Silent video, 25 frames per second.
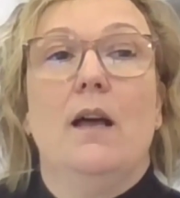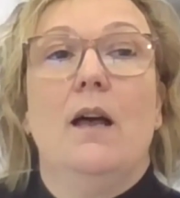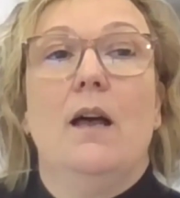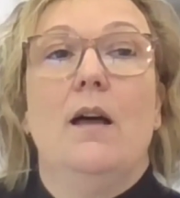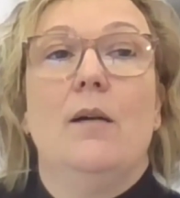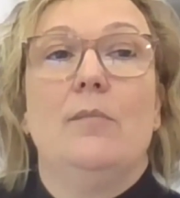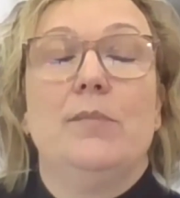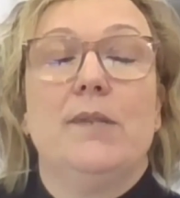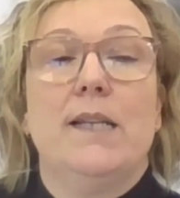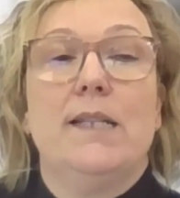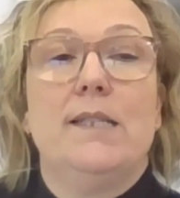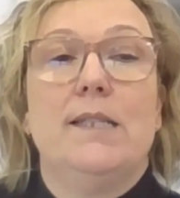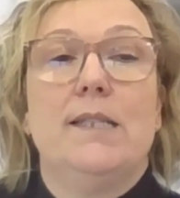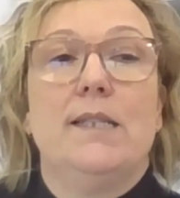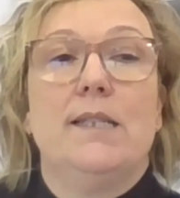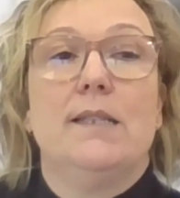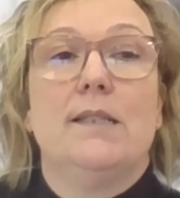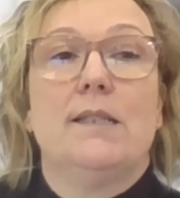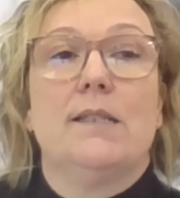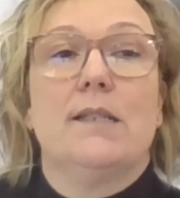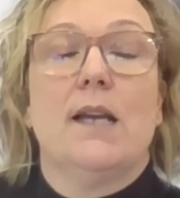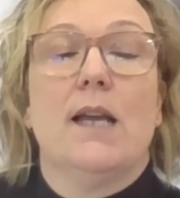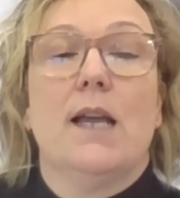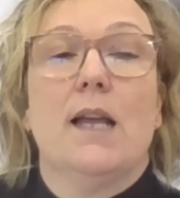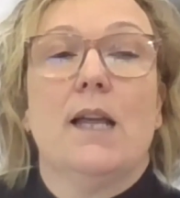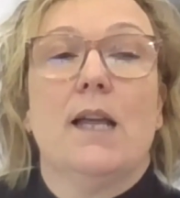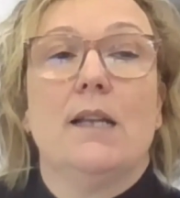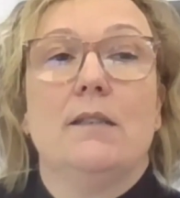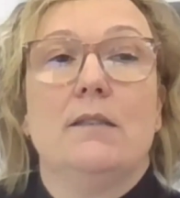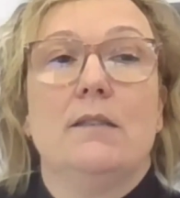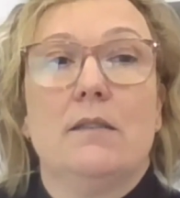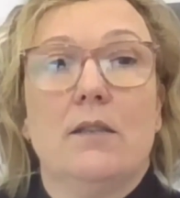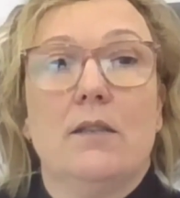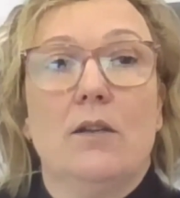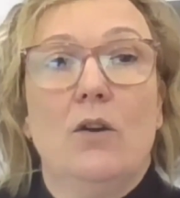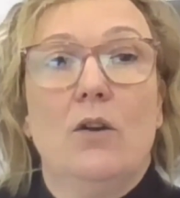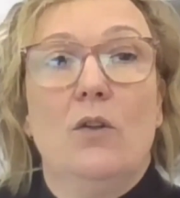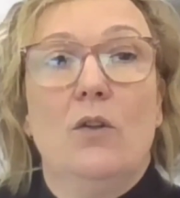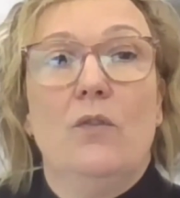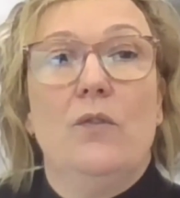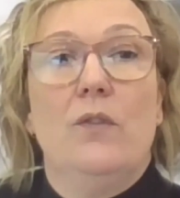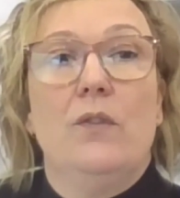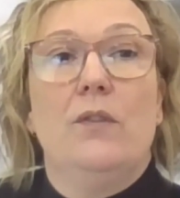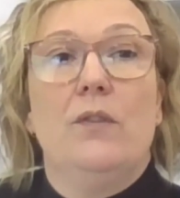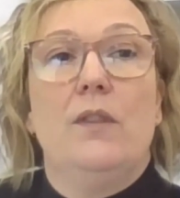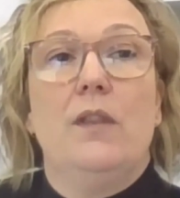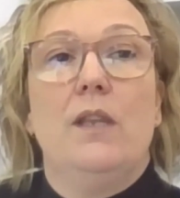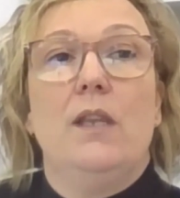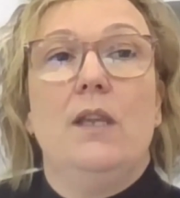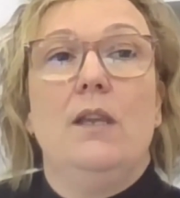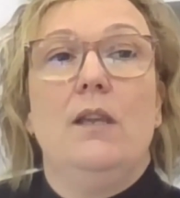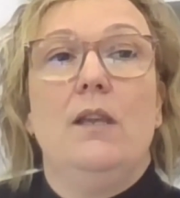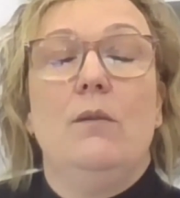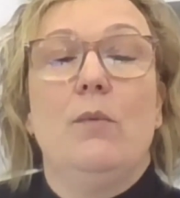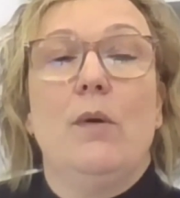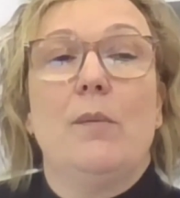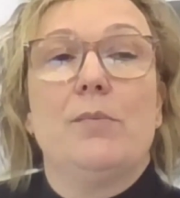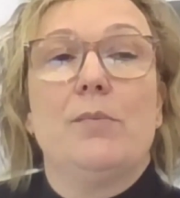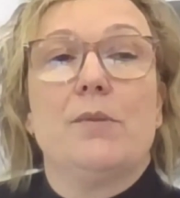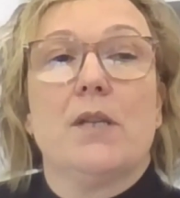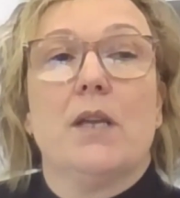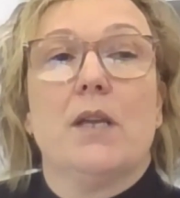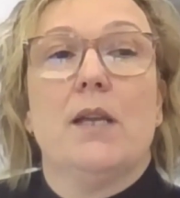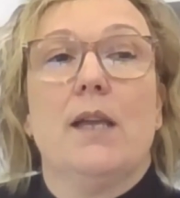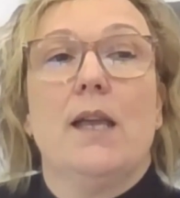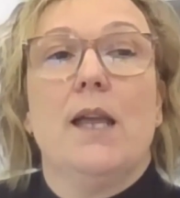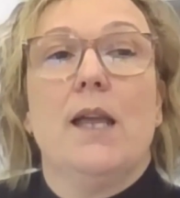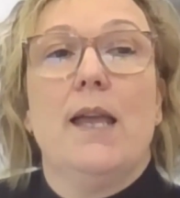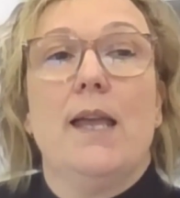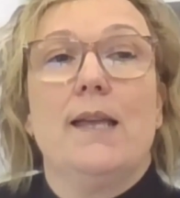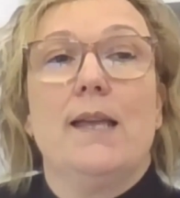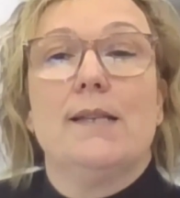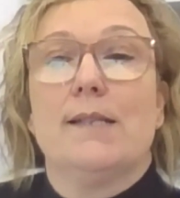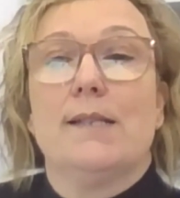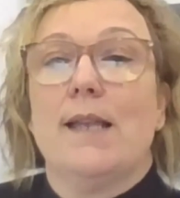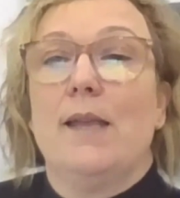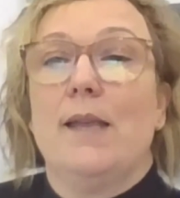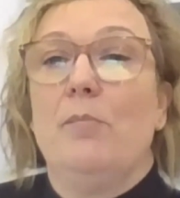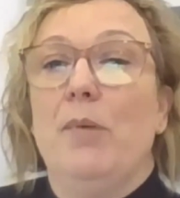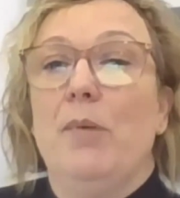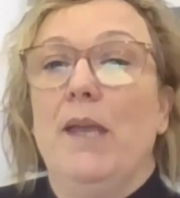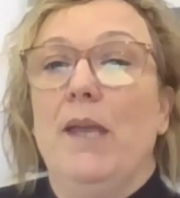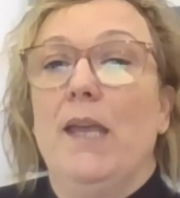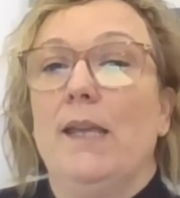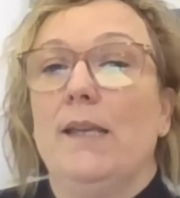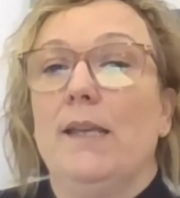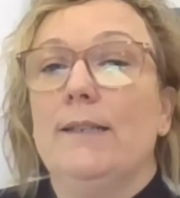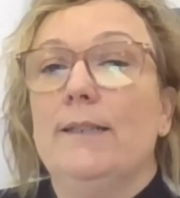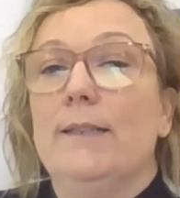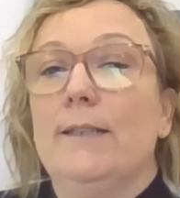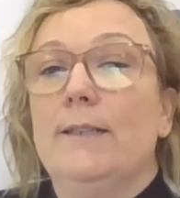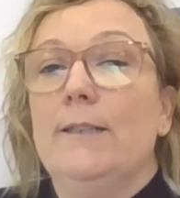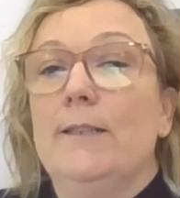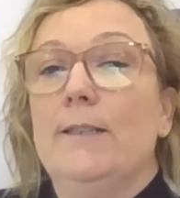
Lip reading: updated and on the website ASAP.